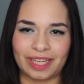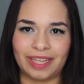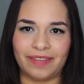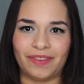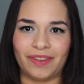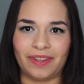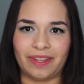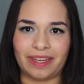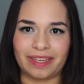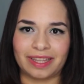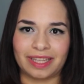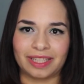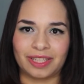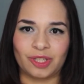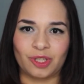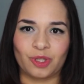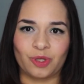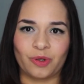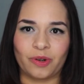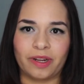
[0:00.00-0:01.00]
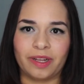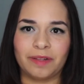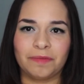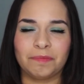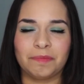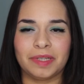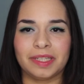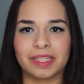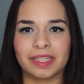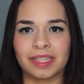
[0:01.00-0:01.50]
If you like this tutorial,
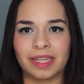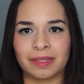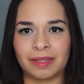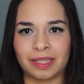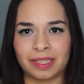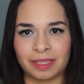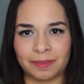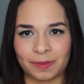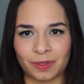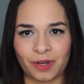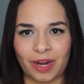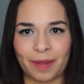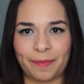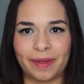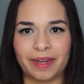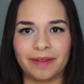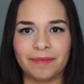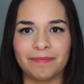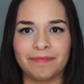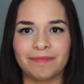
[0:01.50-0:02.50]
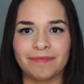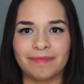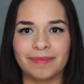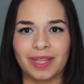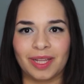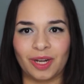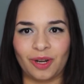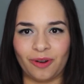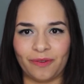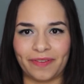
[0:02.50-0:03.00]
please click the subscribe button,
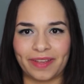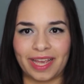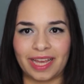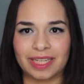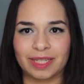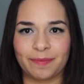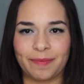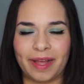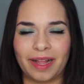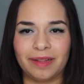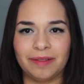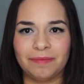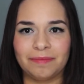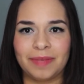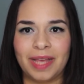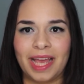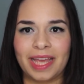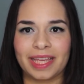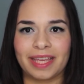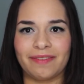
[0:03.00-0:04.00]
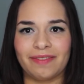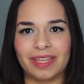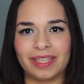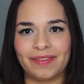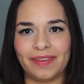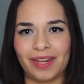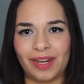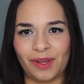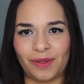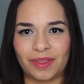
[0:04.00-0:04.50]
the notification bell, give this
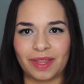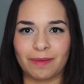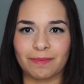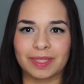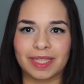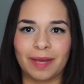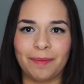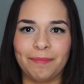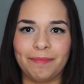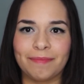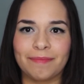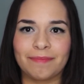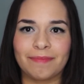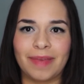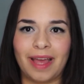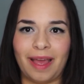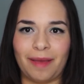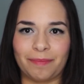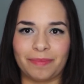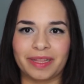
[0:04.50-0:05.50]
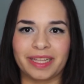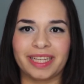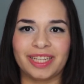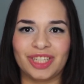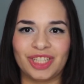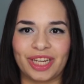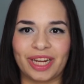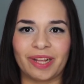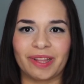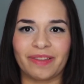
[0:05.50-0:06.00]
video a thumbs up, and please
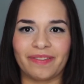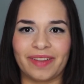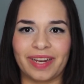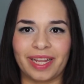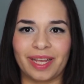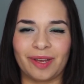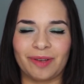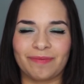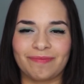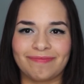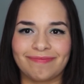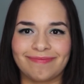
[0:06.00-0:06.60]
share the video.